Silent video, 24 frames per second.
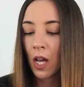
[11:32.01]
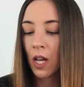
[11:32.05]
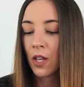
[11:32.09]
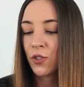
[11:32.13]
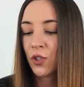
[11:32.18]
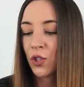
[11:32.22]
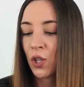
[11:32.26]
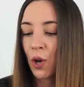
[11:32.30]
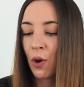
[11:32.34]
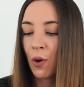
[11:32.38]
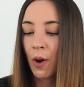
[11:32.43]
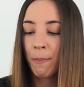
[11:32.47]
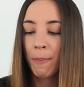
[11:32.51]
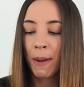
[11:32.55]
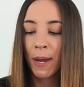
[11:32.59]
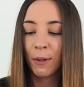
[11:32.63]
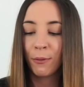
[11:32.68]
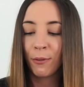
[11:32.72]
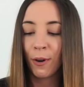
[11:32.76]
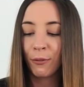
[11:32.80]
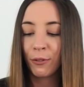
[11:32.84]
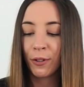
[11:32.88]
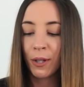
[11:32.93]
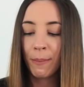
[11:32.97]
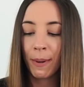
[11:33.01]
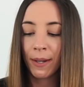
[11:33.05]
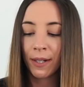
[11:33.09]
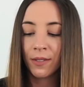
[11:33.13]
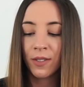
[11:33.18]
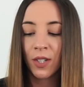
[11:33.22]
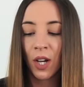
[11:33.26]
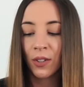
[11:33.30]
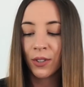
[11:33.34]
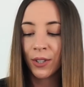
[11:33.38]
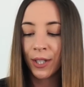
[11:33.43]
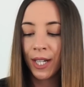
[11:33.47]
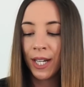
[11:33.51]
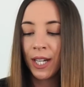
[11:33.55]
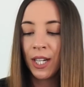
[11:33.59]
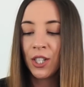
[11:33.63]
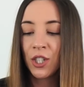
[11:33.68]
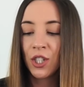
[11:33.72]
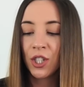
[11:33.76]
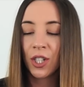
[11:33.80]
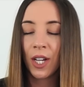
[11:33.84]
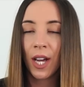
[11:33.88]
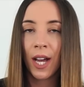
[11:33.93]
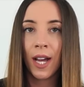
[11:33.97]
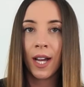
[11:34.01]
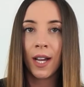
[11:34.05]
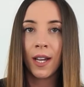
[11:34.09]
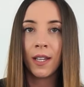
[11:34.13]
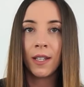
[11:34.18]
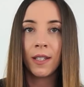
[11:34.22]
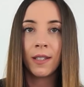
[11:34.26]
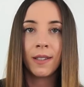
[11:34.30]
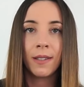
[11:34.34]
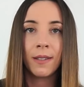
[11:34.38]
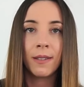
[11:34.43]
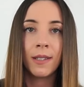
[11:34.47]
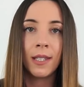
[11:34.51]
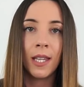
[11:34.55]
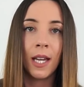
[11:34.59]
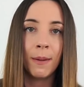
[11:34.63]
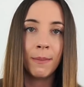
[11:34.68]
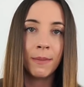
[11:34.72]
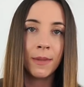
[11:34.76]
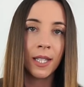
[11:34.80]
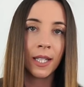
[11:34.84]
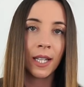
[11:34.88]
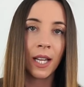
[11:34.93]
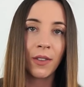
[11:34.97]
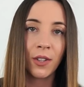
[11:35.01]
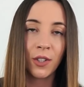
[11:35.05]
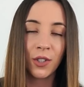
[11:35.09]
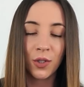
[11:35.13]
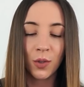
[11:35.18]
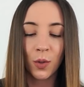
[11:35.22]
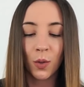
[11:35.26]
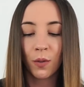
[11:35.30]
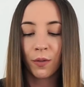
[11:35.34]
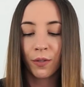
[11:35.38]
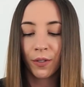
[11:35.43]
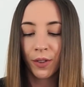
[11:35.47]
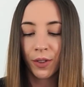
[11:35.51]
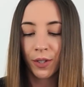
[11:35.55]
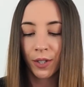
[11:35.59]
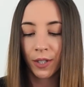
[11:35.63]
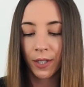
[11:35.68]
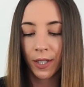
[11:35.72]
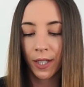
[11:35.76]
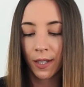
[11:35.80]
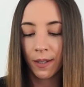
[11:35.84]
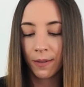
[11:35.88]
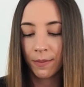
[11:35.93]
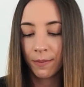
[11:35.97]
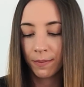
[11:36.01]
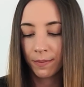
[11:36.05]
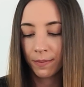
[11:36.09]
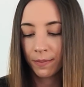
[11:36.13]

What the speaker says: so I paid roughly about $1 each and them together sold for $30.